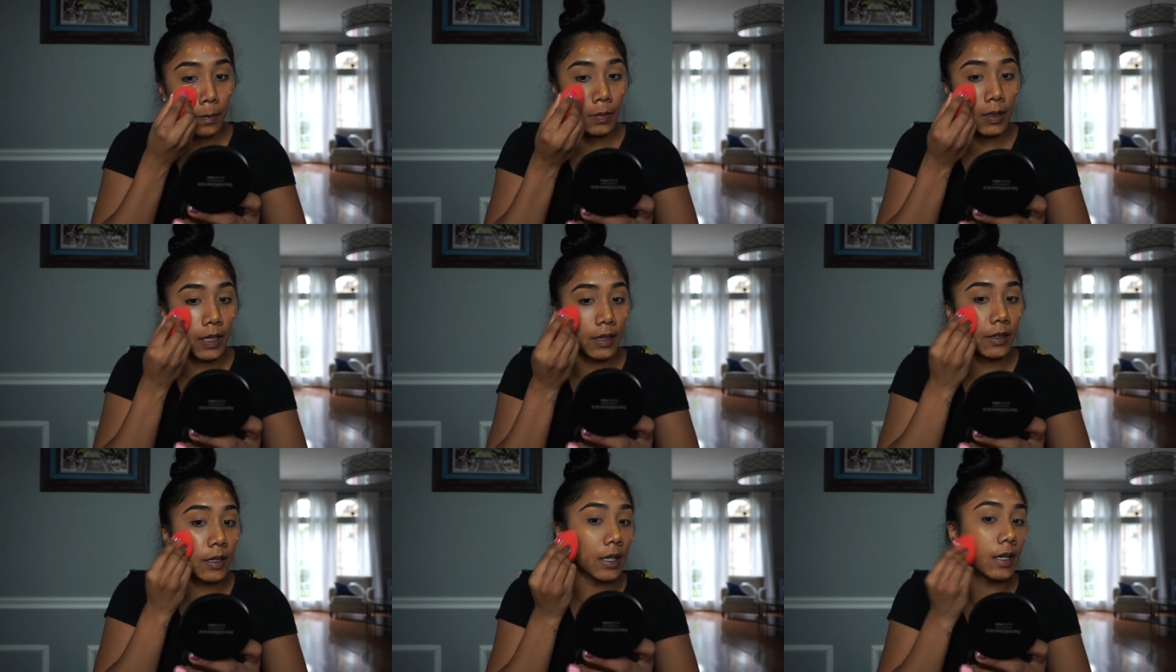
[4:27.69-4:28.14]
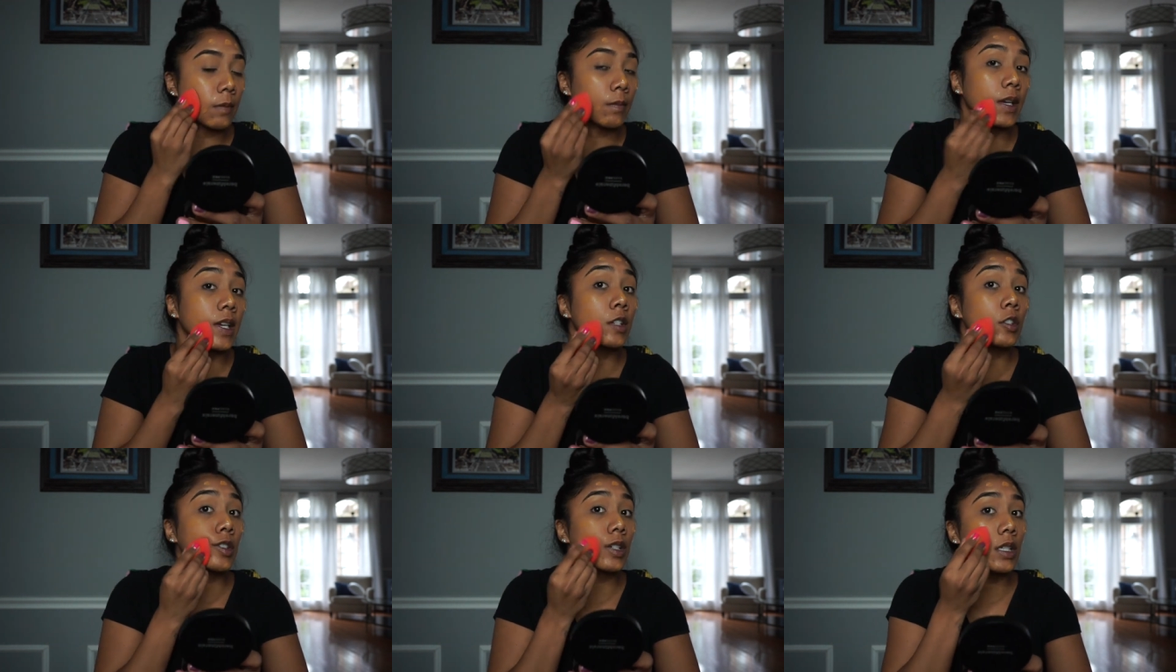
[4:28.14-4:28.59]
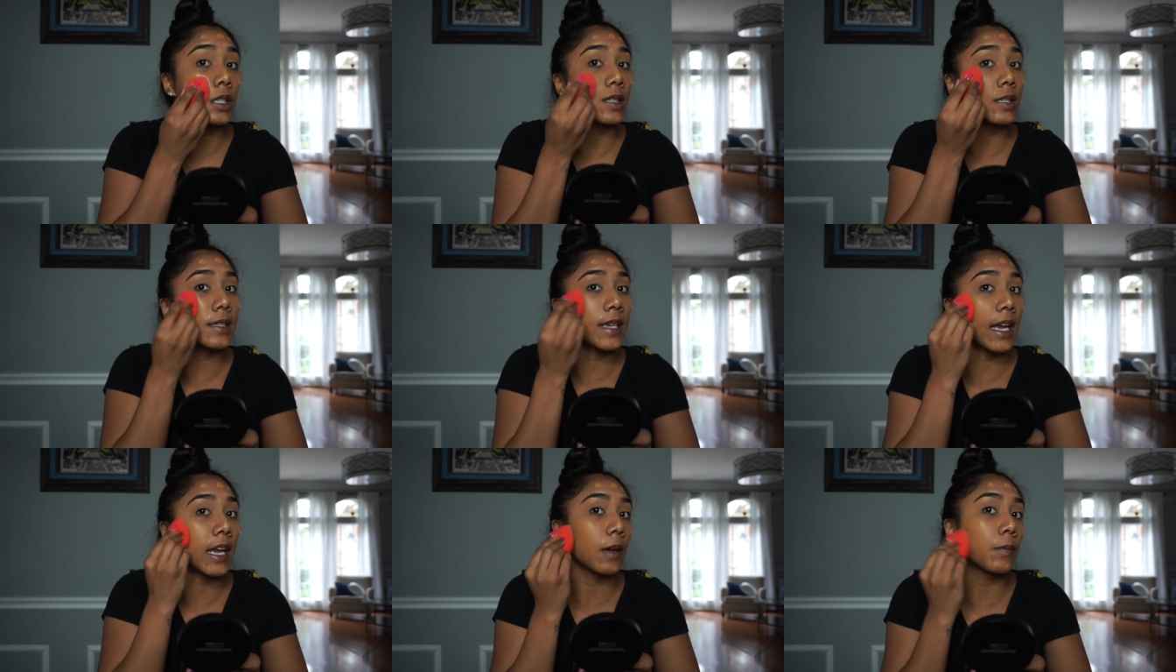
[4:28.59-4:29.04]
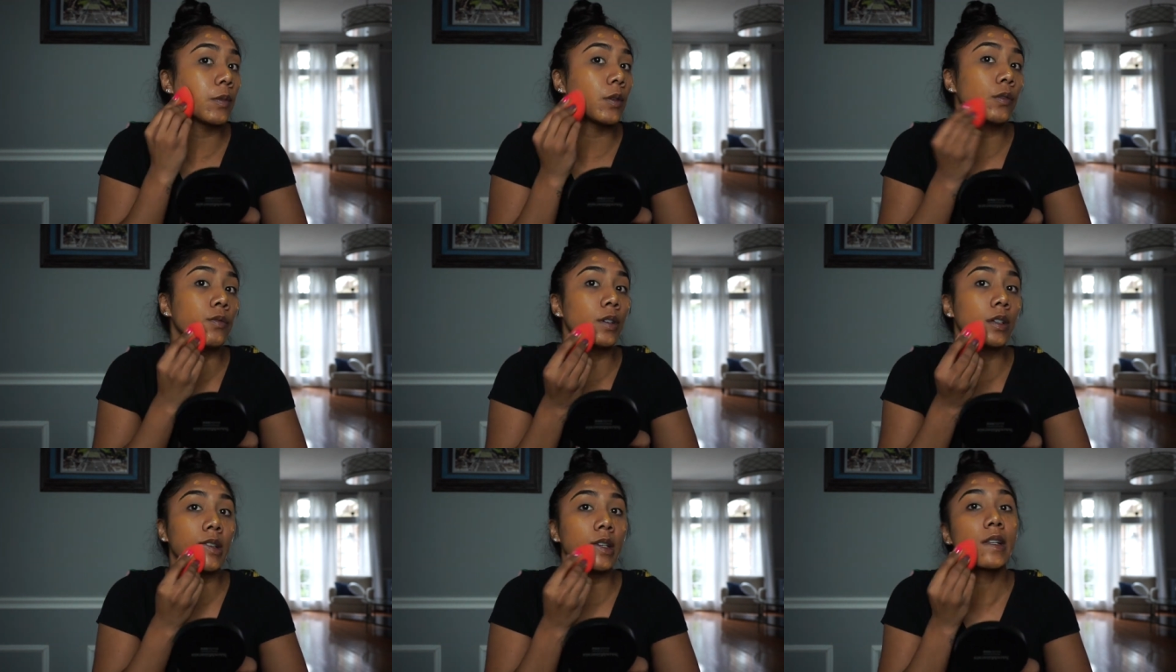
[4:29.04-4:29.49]
blender. Make sure it's damp.
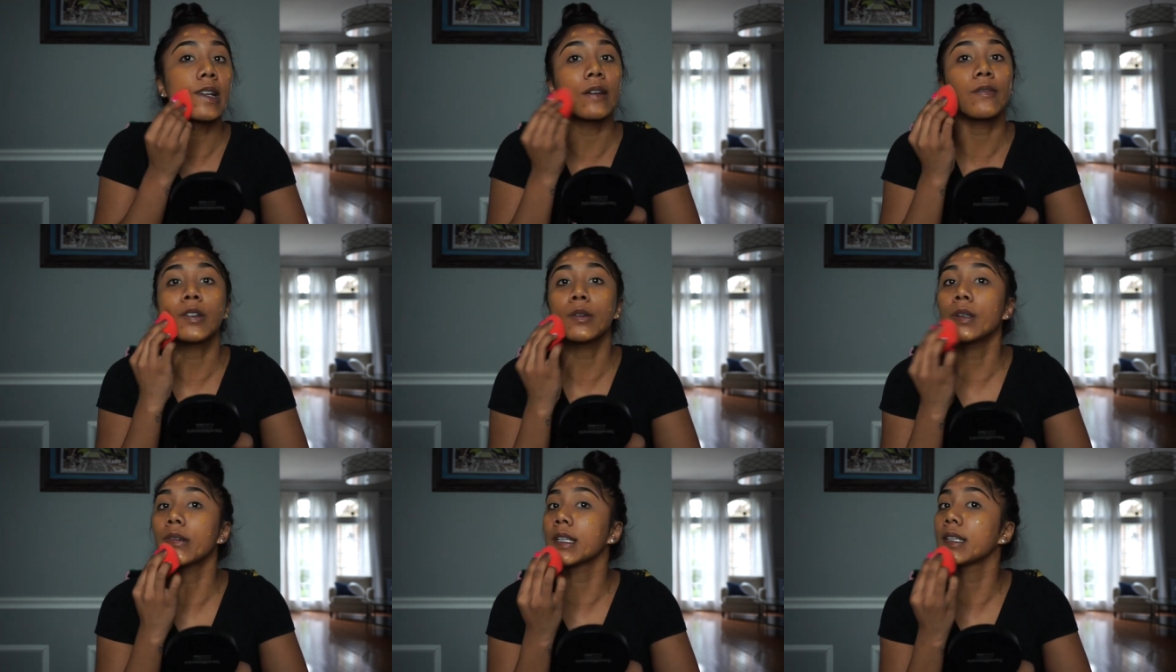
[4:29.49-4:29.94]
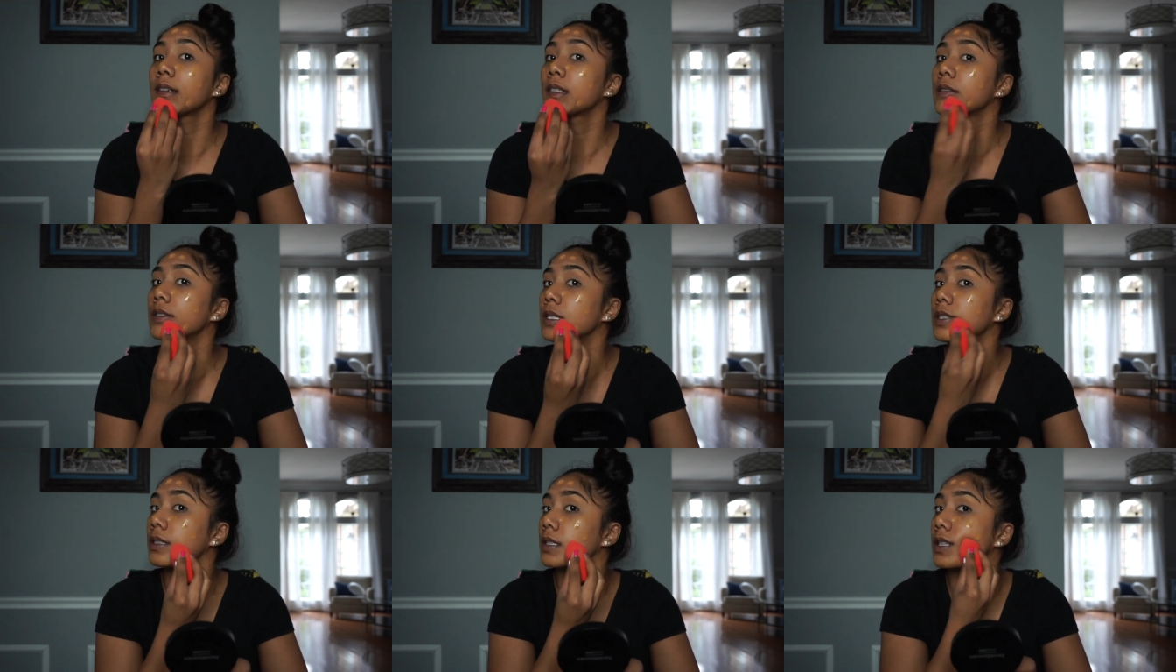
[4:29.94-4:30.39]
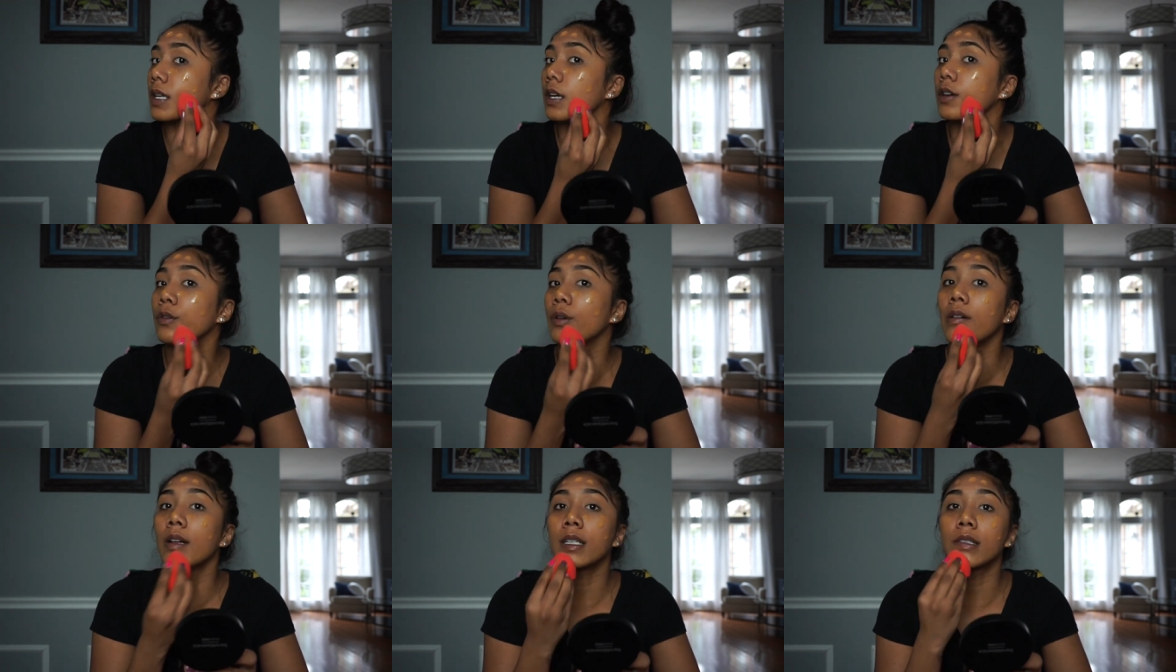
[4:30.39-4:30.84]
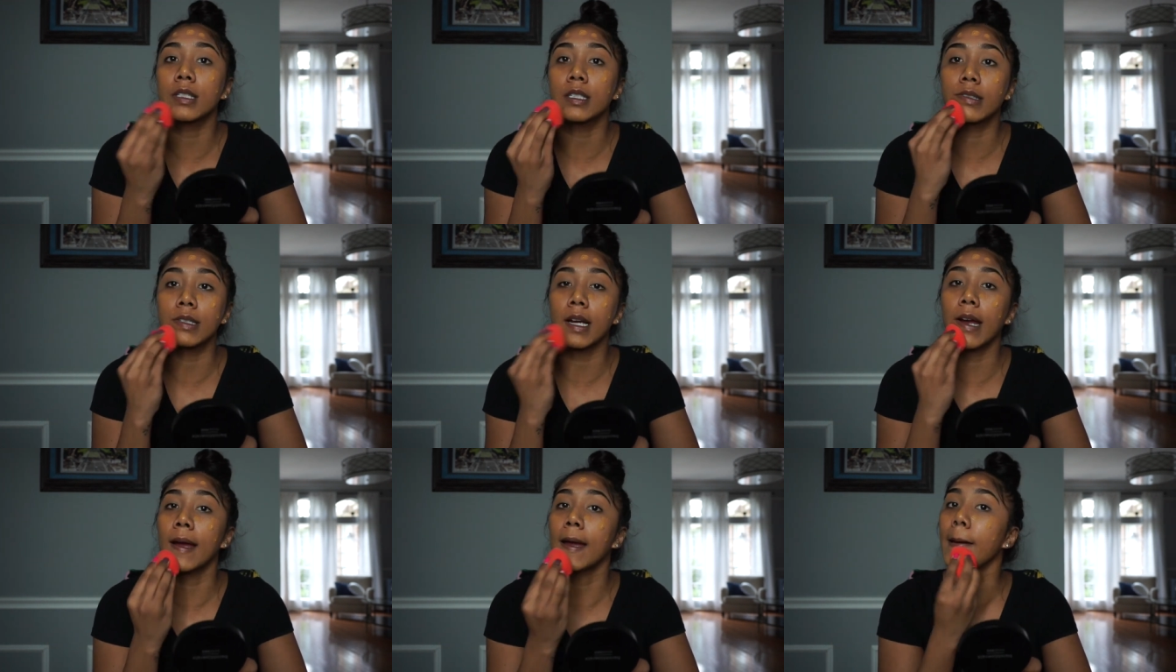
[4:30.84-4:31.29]
You really never want to use this thing while it's
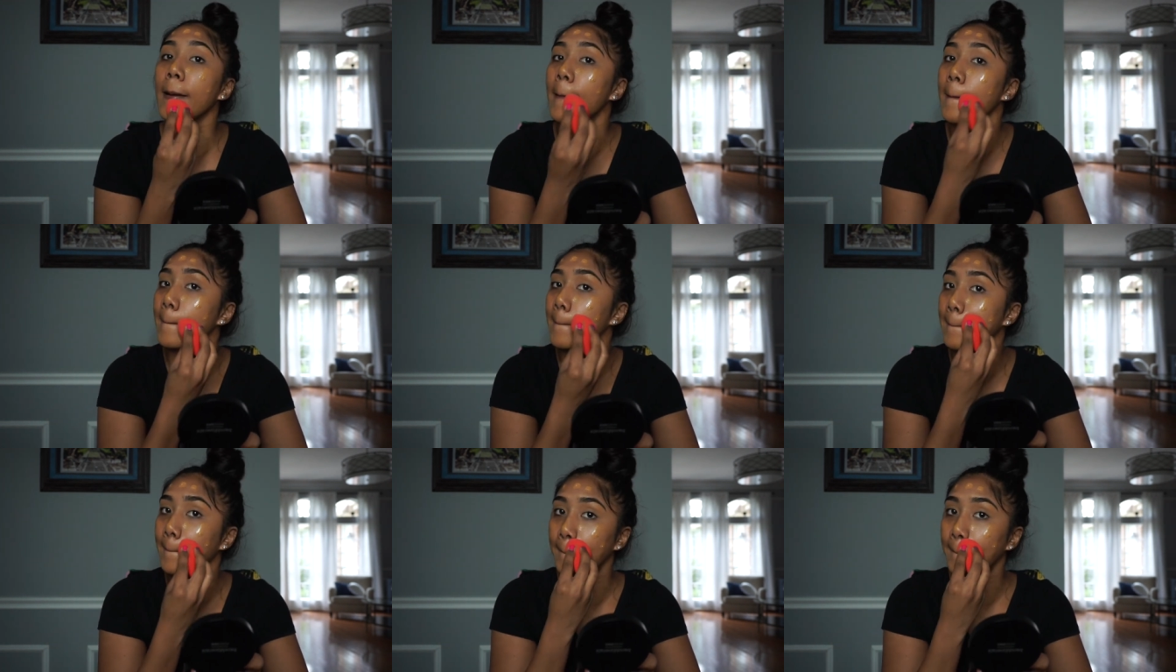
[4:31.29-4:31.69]
dry.